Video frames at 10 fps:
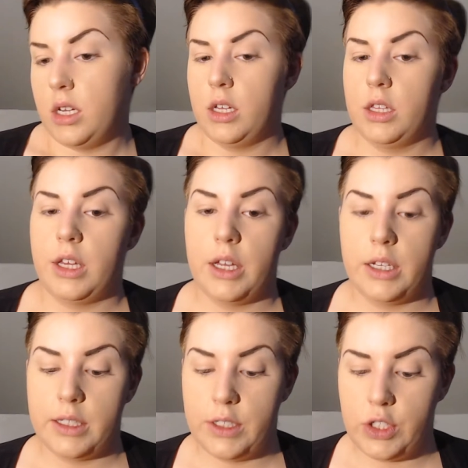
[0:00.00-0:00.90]
That
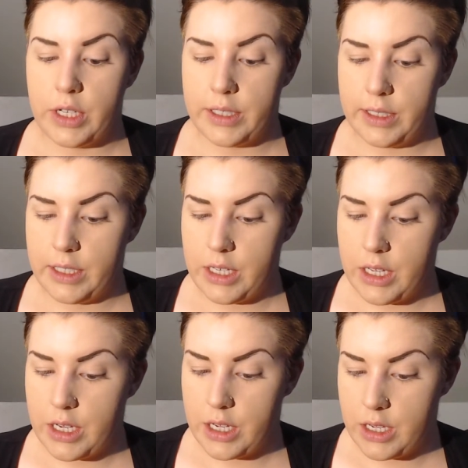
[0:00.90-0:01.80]
is just
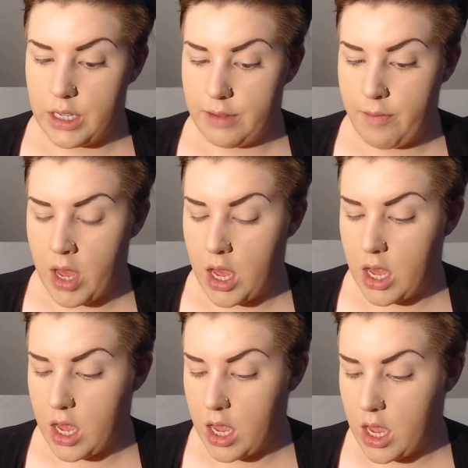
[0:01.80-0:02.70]

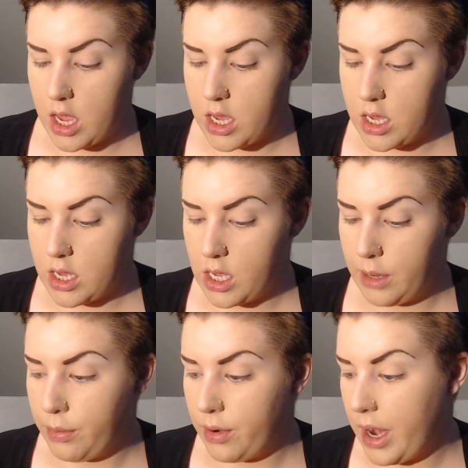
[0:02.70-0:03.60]
my
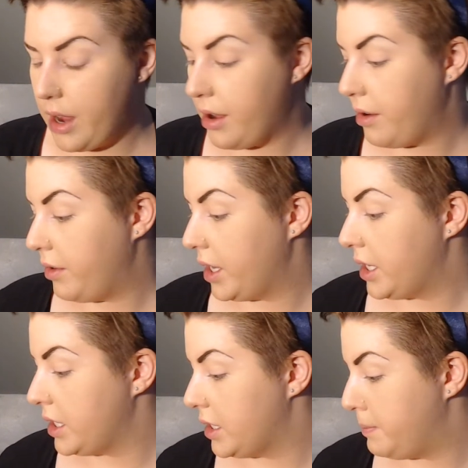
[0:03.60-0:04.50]
brow
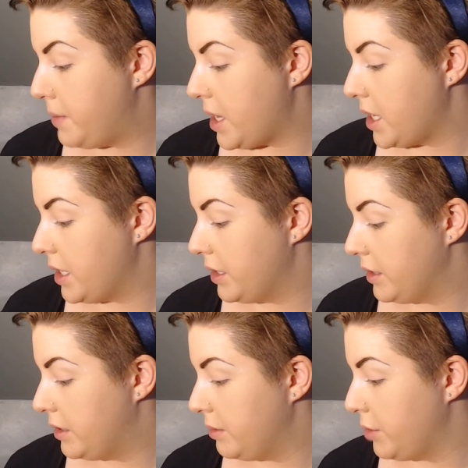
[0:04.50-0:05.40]
and
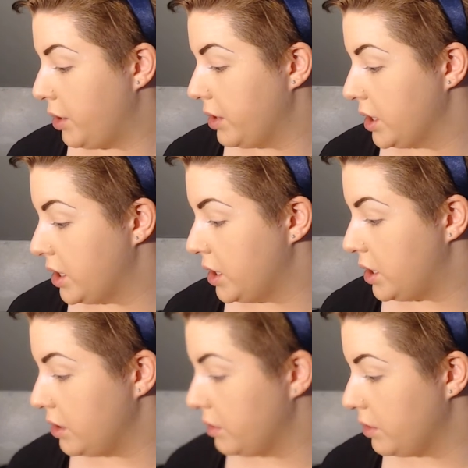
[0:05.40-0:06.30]
base. I'm going to
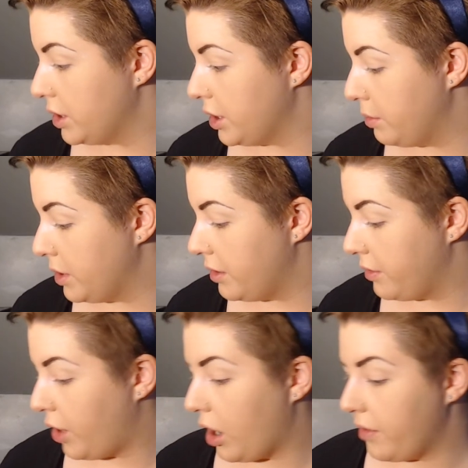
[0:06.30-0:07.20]
do a little bit
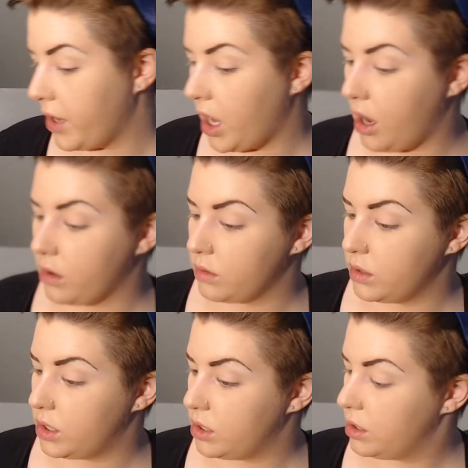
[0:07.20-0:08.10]
of carving
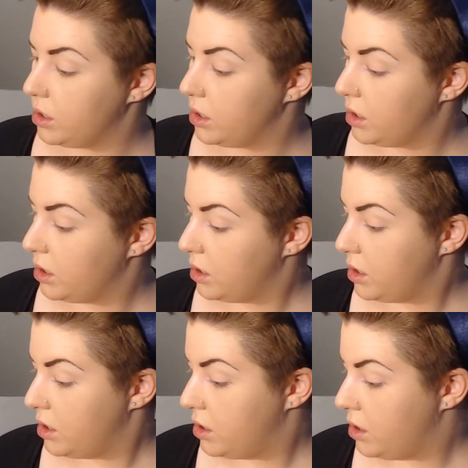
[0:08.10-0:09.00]
out
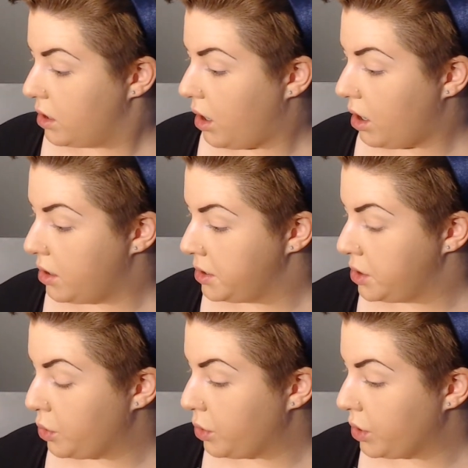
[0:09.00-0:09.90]

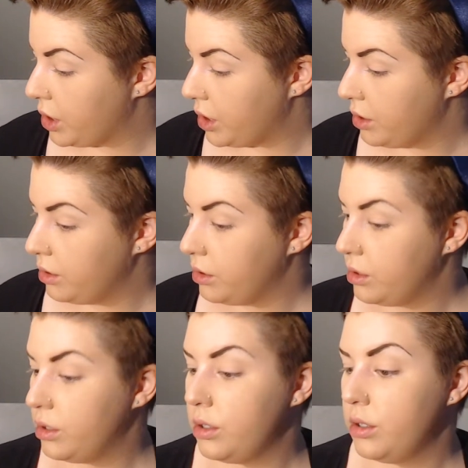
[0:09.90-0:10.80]
contour
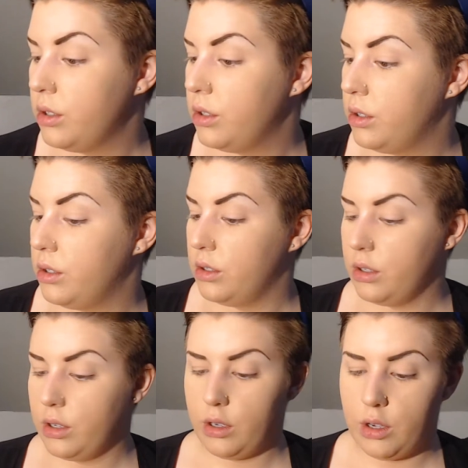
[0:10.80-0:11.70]

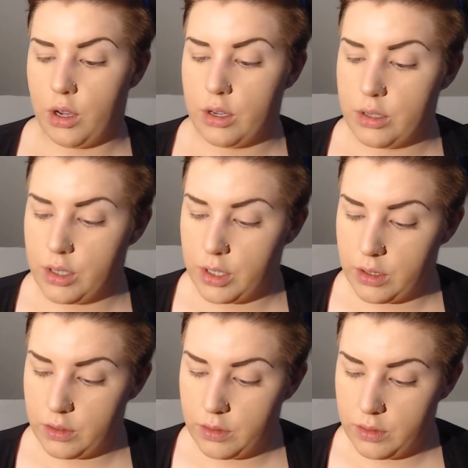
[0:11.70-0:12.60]

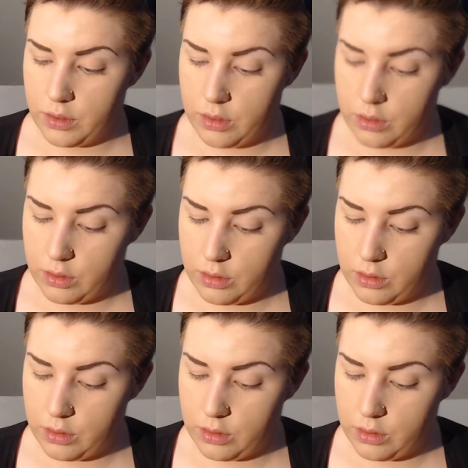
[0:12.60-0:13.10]
colors.